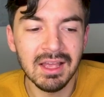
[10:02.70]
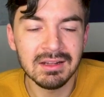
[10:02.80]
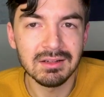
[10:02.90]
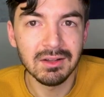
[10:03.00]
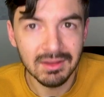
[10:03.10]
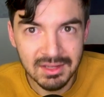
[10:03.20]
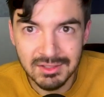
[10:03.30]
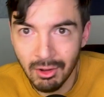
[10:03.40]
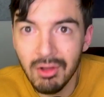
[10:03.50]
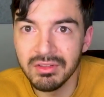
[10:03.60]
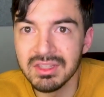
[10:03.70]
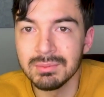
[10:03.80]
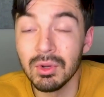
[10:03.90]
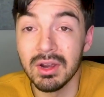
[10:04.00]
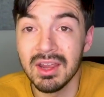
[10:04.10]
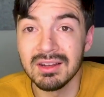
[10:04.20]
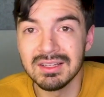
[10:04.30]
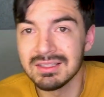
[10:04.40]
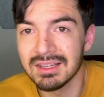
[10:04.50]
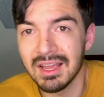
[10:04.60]
that is all in this book. And
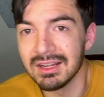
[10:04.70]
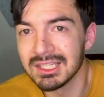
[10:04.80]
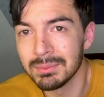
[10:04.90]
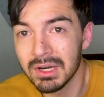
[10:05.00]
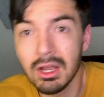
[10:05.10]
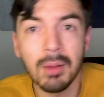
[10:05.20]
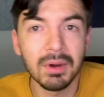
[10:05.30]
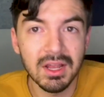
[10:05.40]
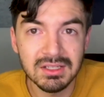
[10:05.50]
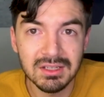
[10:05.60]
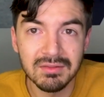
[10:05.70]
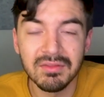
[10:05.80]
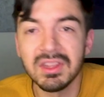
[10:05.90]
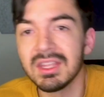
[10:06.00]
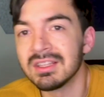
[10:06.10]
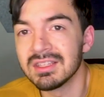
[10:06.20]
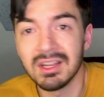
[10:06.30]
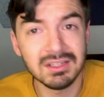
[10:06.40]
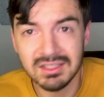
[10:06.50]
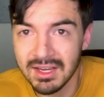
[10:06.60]
it's, again, it's pretty comprehensive.
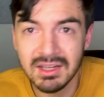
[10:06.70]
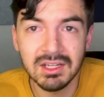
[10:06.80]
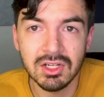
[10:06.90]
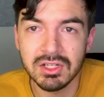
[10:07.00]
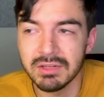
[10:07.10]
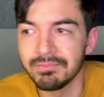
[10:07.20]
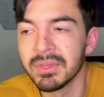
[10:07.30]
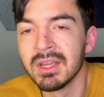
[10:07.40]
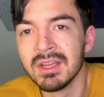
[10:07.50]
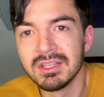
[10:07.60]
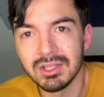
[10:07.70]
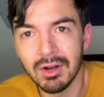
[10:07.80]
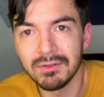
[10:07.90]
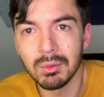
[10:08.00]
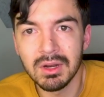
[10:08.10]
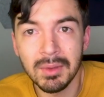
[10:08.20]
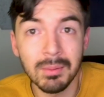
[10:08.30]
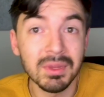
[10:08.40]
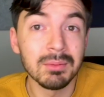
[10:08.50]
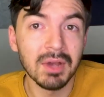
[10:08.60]
There's a second edition, so you don't have to worry
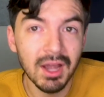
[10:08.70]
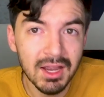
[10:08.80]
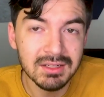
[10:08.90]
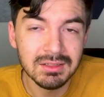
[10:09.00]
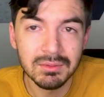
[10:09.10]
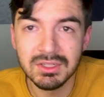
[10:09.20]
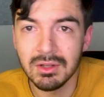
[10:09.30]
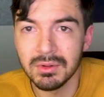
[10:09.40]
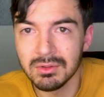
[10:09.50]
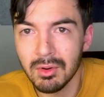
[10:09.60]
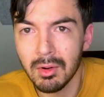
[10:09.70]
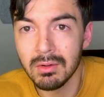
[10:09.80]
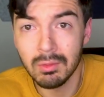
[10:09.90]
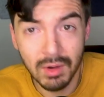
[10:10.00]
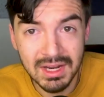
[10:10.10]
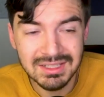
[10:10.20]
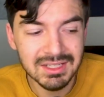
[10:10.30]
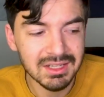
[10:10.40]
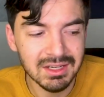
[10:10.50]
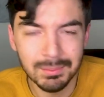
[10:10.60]
about being behind, which is always
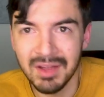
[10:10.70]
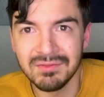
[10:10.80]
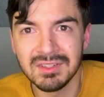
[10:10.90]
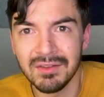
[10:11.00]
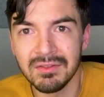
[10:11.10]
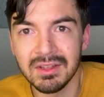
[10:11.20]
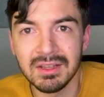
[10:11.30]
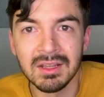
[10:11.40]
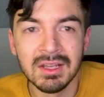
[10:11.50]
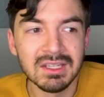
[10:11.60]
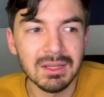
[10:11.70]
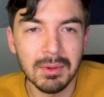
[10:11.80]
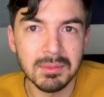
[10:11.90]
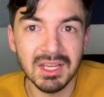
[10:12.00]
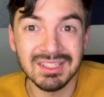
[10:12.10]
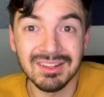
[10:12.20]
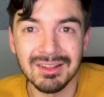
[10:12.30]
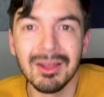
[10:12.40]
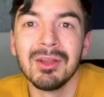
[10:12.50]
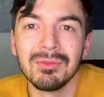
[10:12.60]
great. I've definitely sometimes
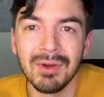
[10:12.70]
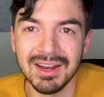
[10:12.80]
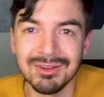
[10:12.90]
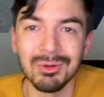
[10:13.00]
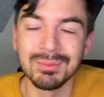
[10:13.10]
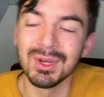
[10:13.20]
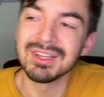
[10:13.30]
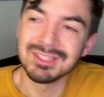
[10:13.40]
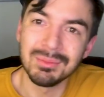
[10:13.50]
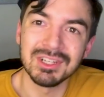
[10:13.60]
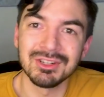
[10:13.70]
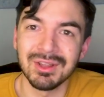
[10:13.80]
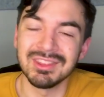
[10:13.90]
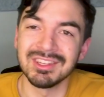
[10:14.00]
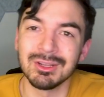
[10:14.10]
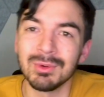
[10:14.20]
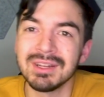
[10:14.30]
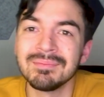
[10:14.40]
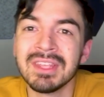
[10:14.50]
accidentally read an old book, so make sure you get the new one.